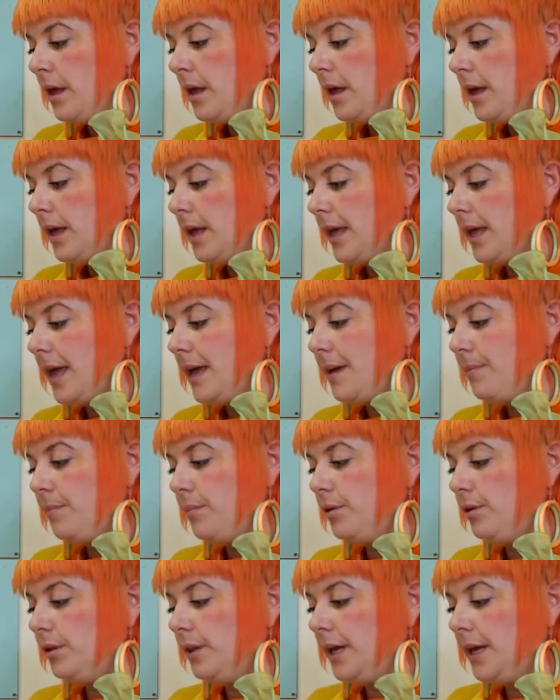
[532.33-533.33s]
keep
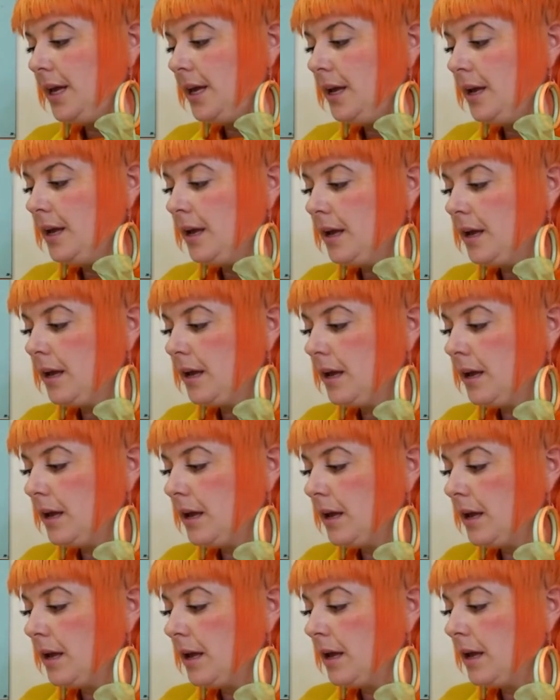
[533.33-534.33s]
pulling
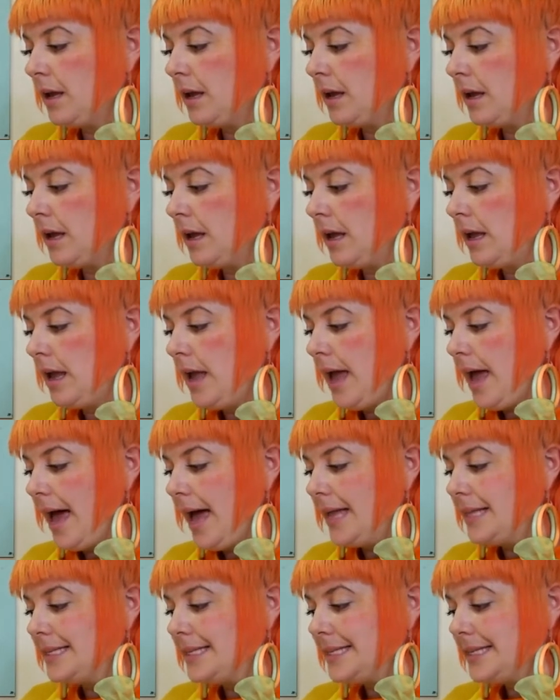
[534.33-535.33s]

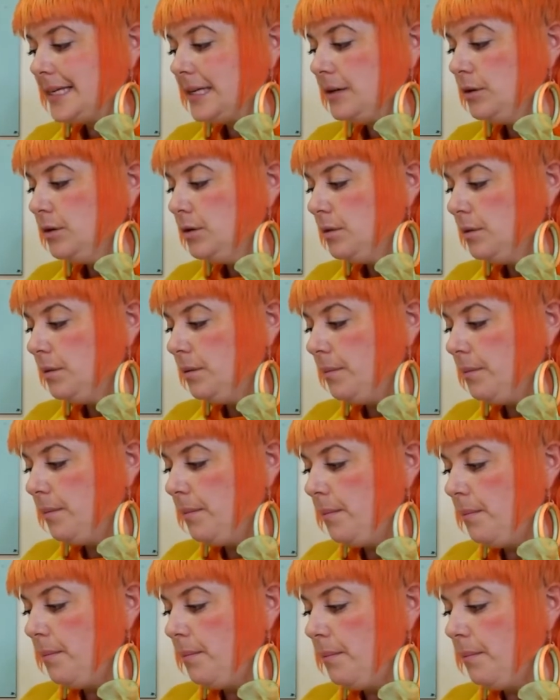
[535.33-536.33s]
until
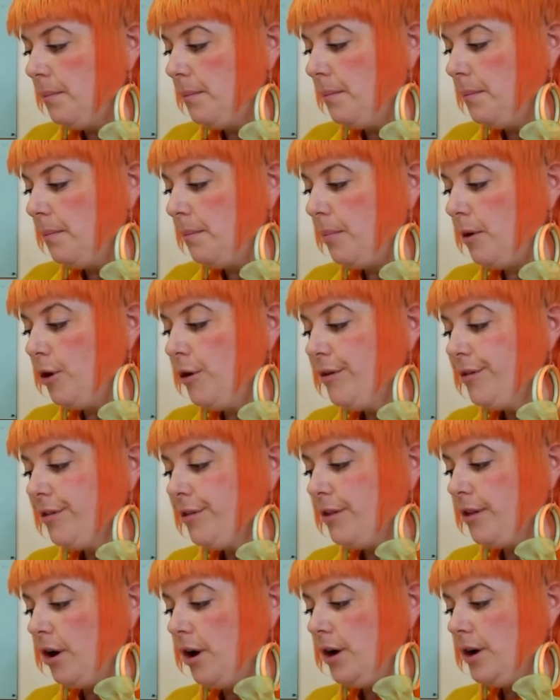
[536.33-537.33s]
both
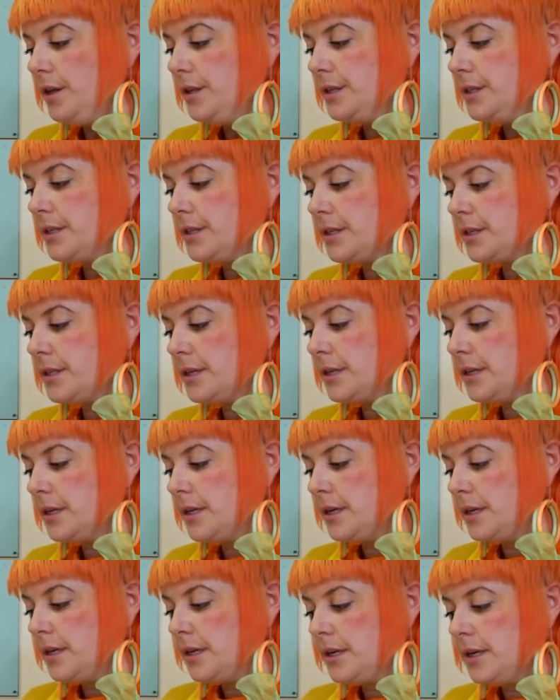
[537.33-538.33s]
knots
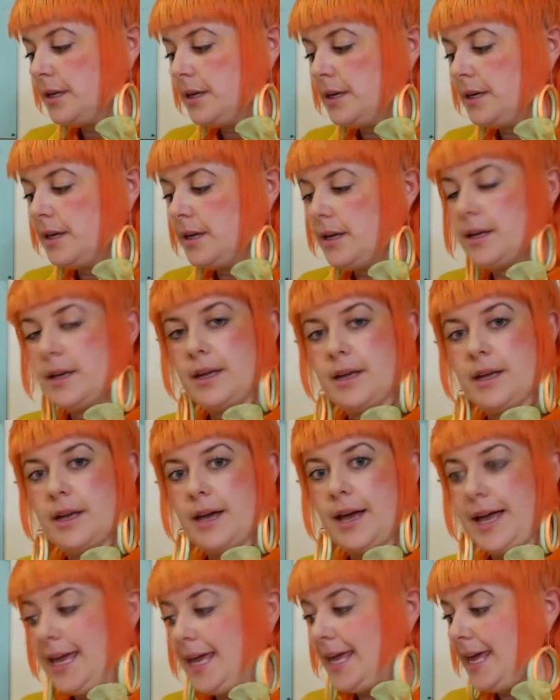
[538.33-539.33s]

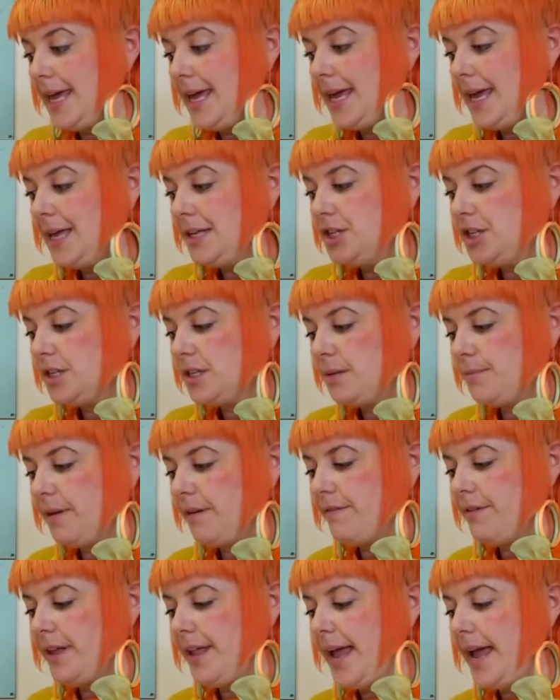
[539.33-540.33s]
are here just
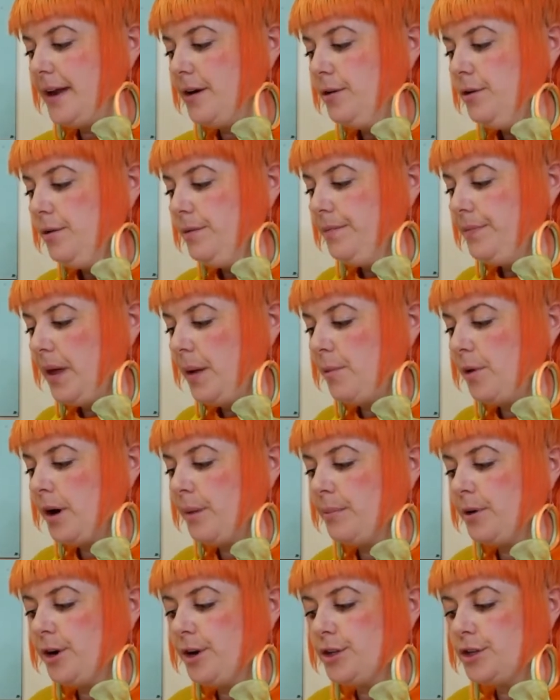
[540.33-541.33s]
above the needle. And what
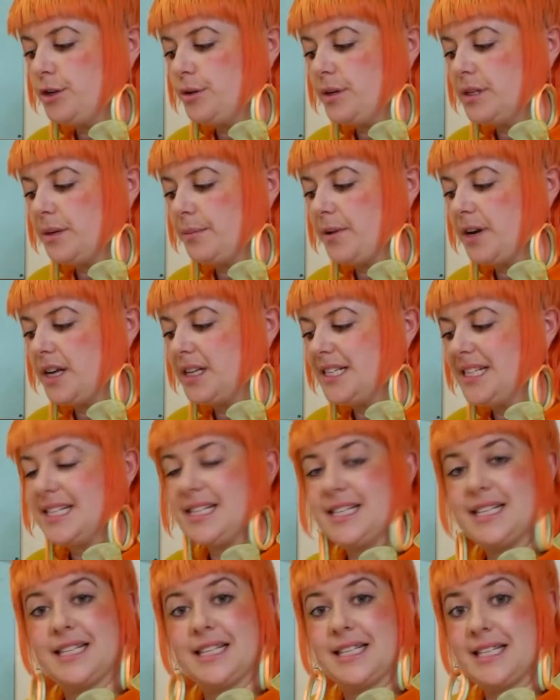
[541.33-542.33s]
I'm going to do is I'm going to
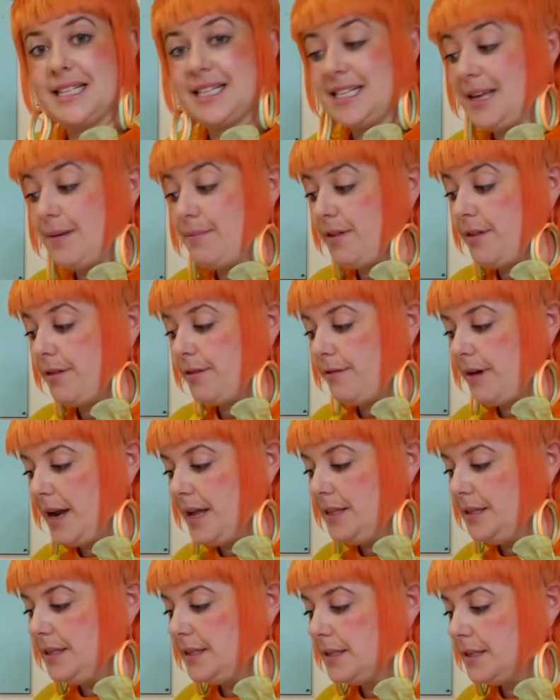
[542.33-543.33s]
snip the
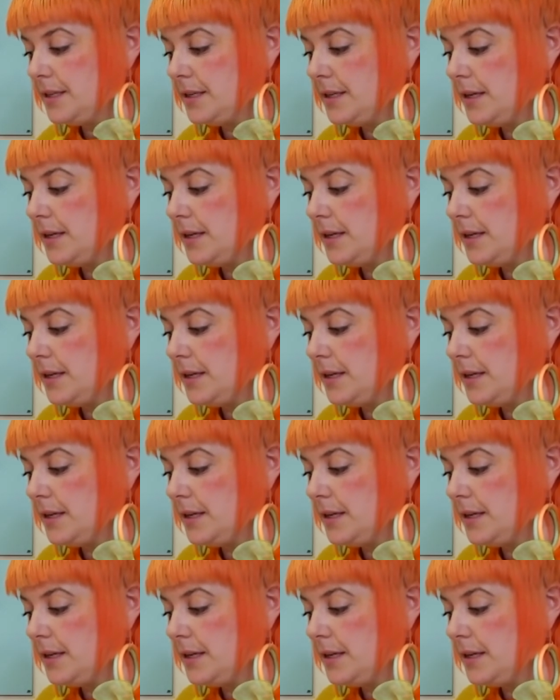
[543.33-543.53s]
threads,